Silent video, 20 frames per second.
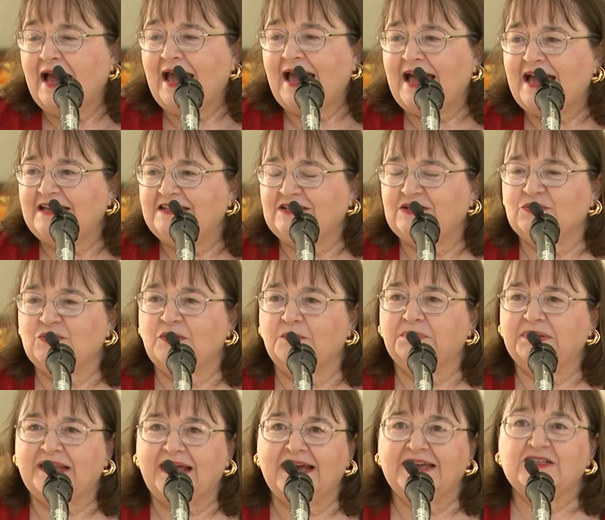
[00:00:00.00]
had to
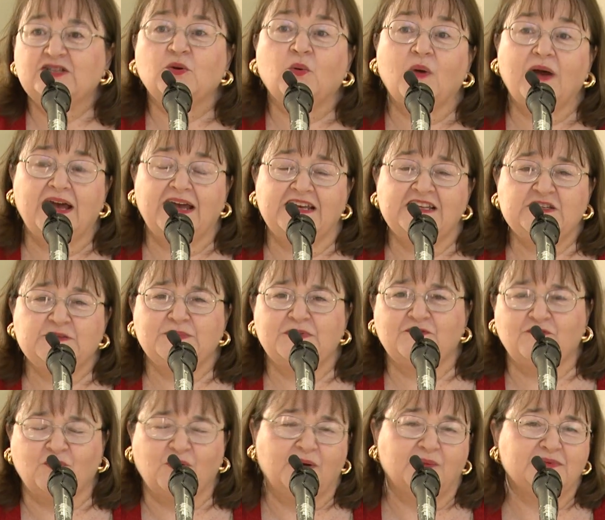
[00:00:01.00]
apply twice
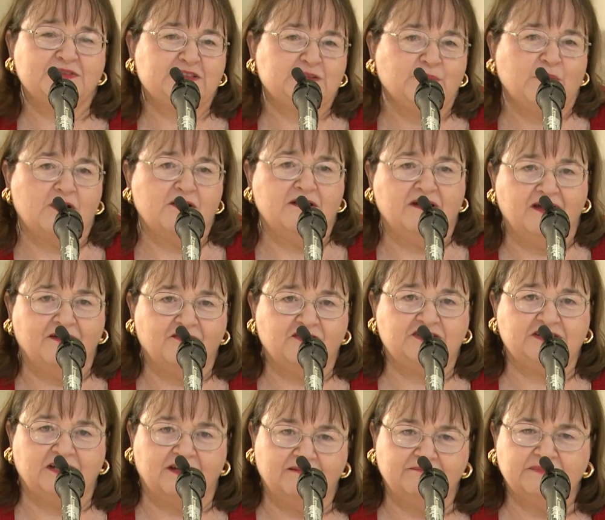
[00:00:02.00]
before I was smart
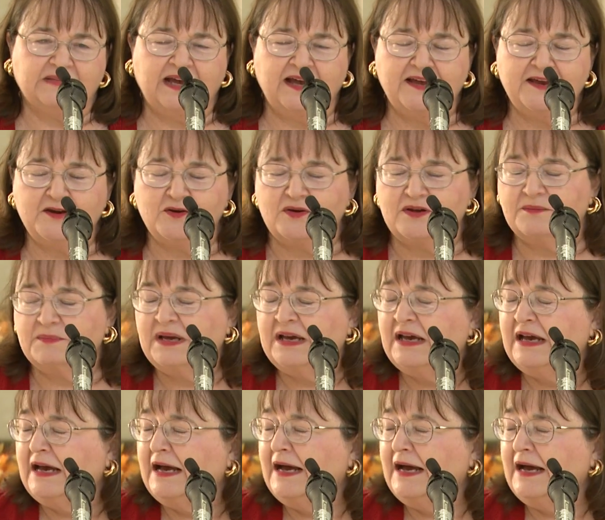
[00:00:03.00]
enough to hire him,